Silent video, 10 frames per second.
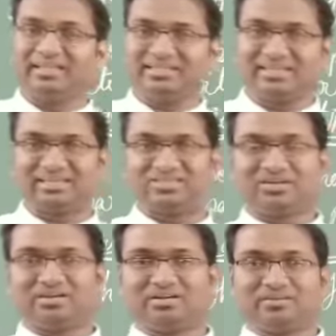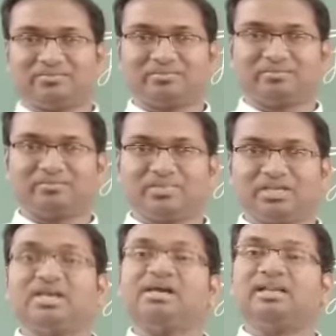etc.
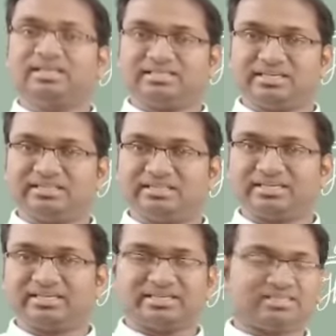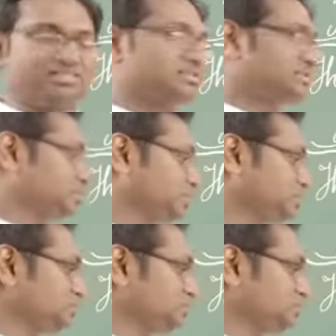Let's see the sentence.